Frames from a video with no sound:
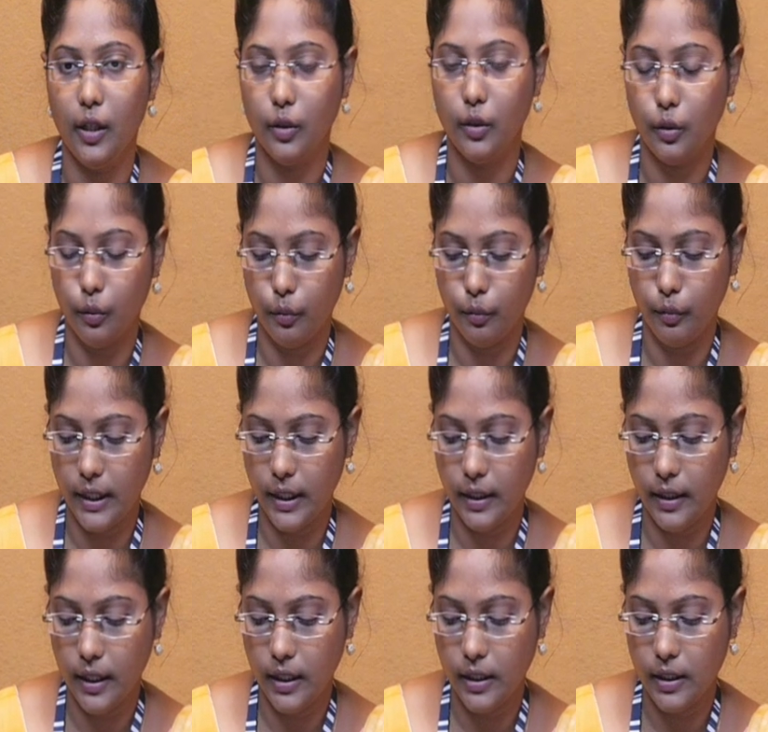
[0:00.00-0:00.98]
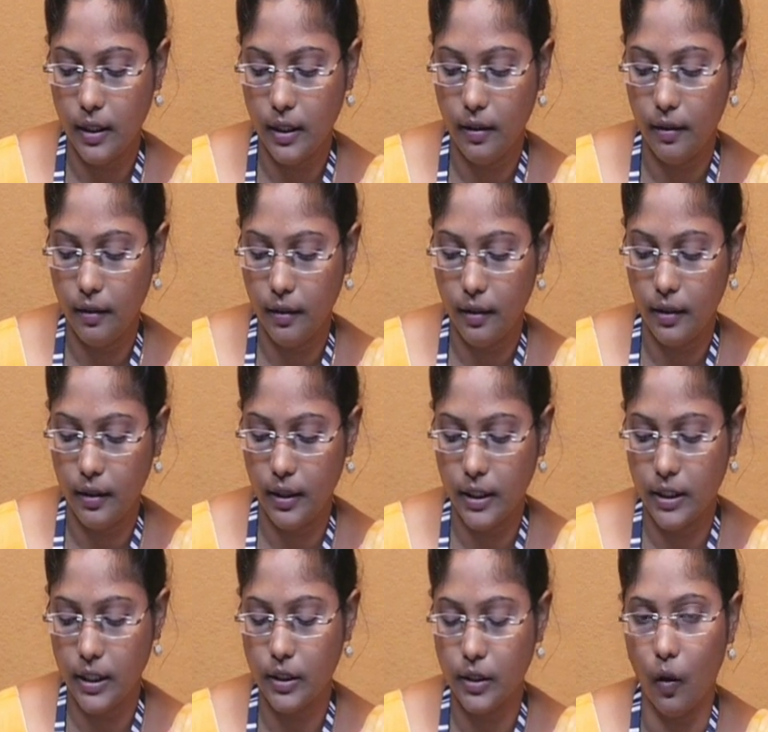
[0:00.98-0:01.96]
So within
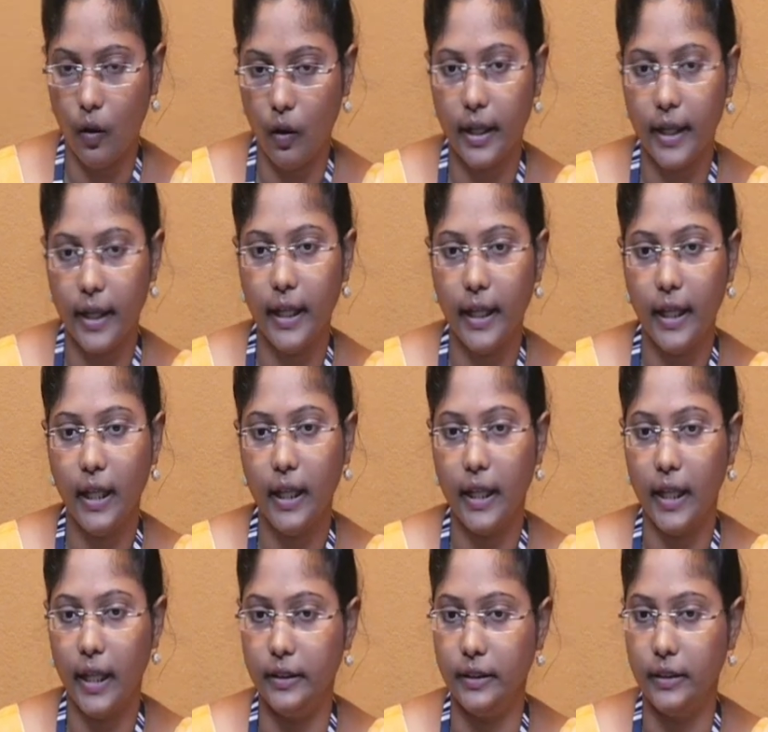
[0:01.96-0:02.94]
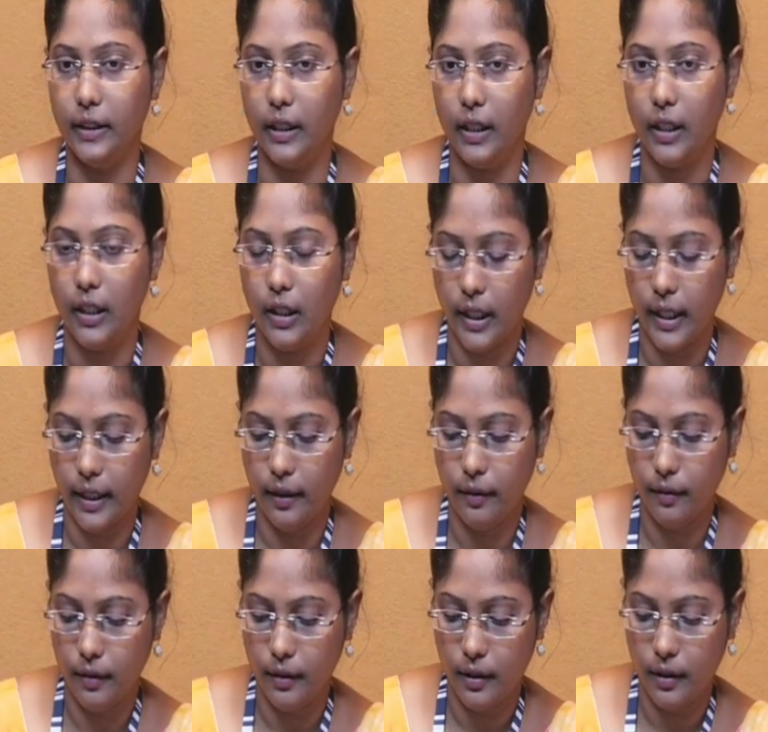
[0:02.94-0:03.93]
this is already cancelled,
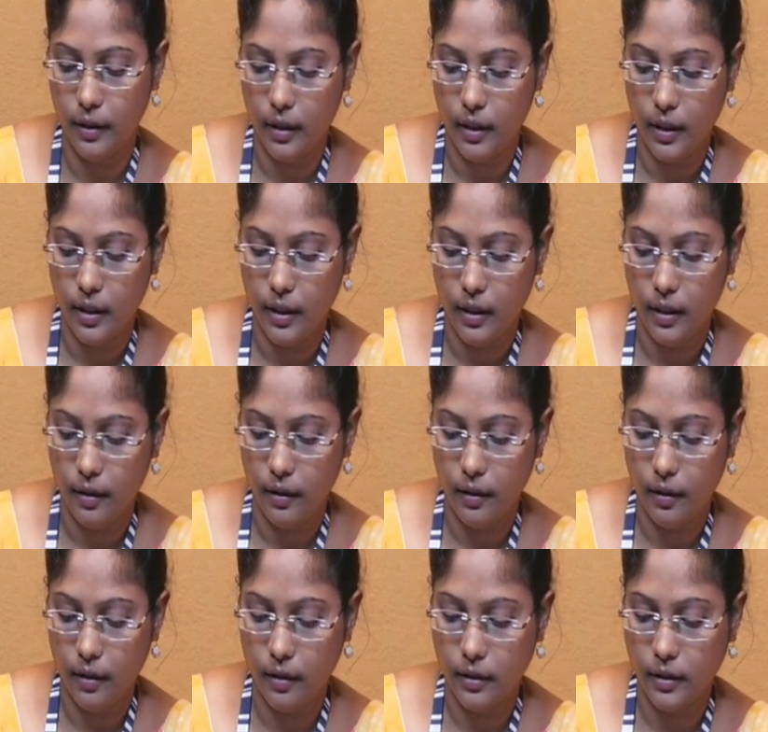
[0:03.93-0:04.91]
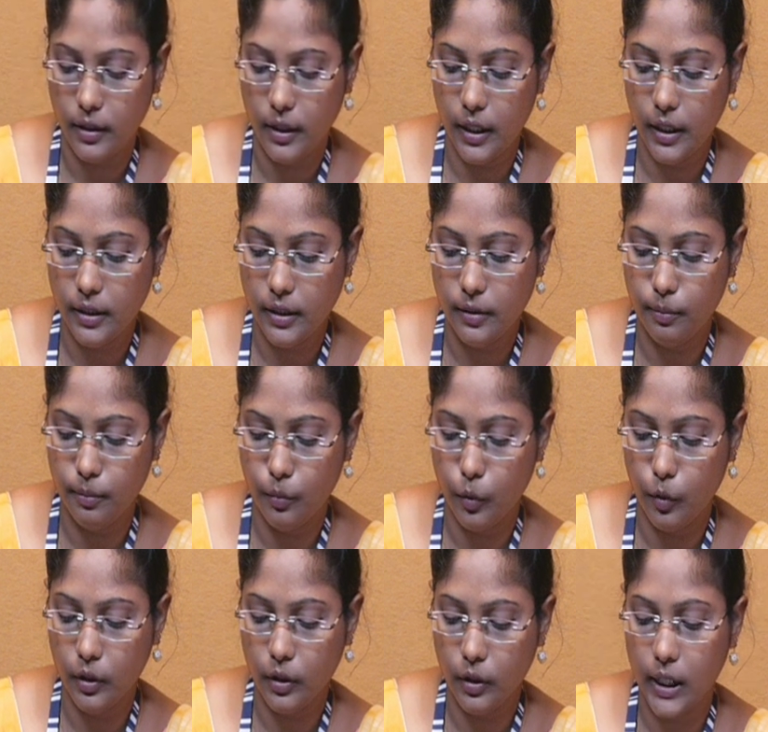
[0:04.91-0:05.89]
and these
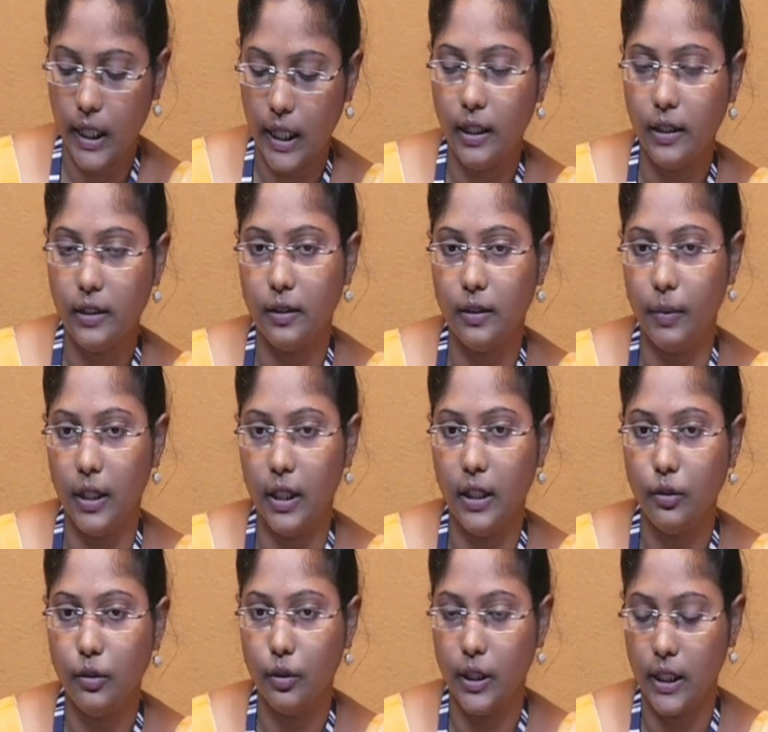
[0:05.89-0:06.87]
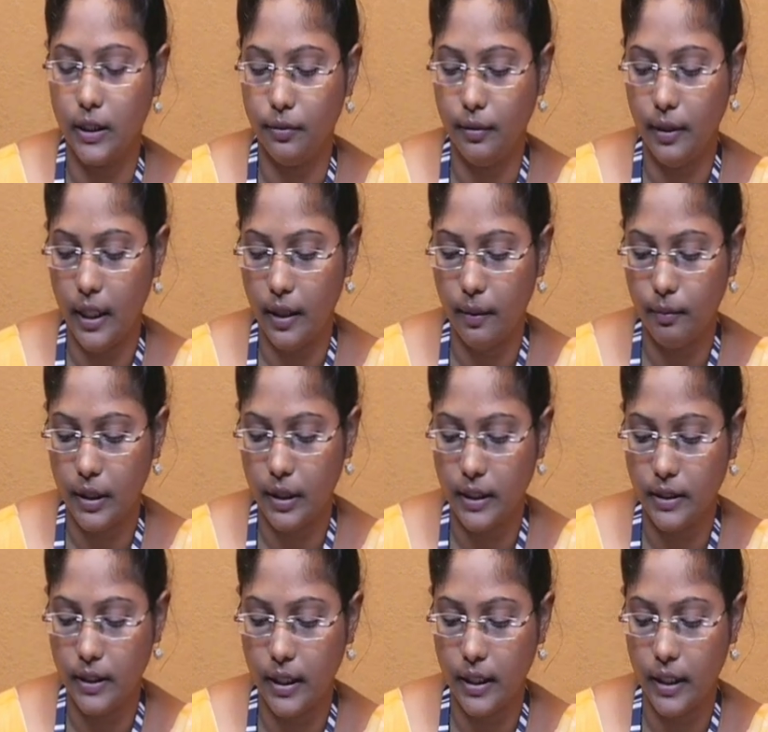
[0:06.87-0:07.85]
both are similar, so that's why I am
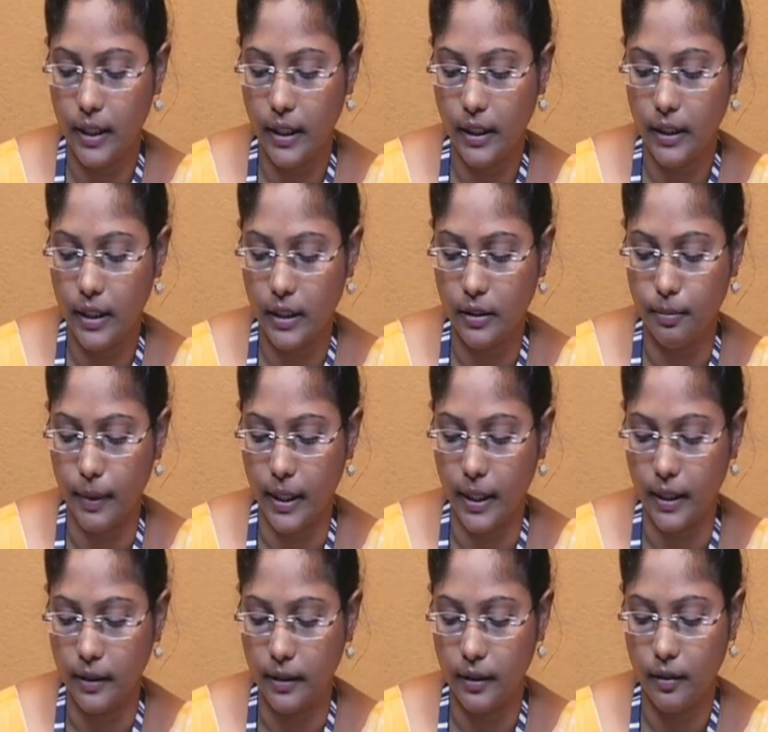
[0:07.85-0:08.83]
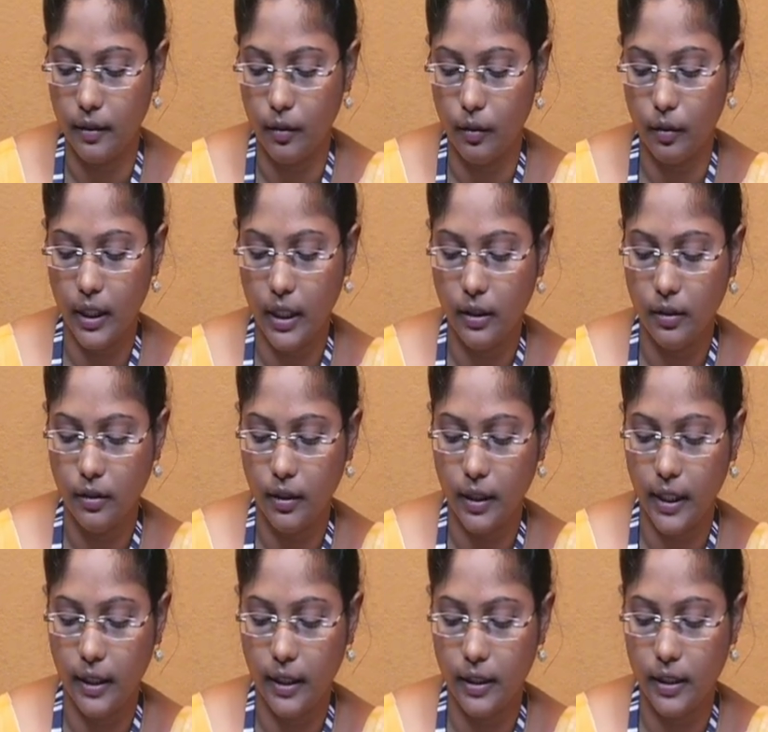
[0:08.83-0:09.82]
considering this path, okay,
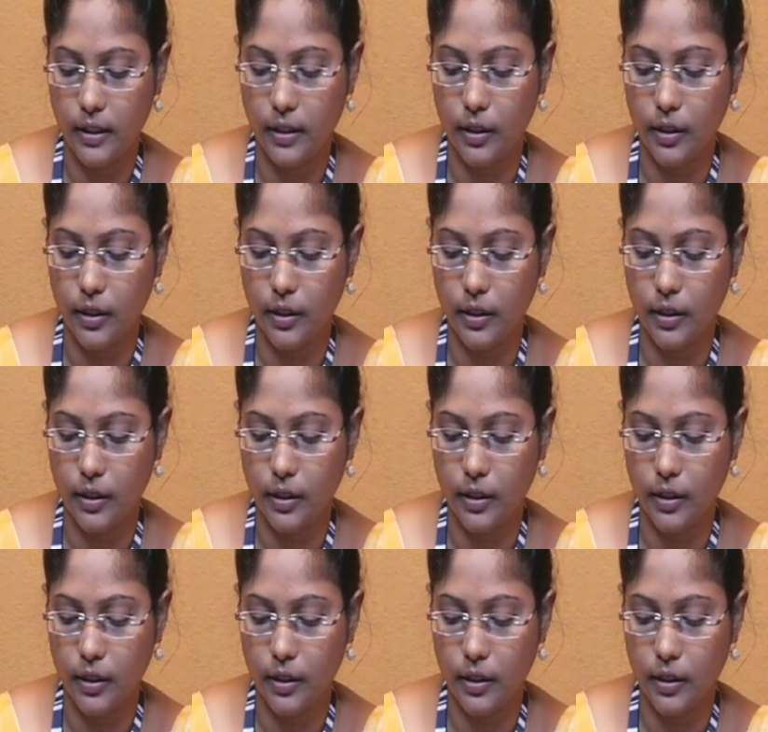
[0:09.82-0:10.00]
and this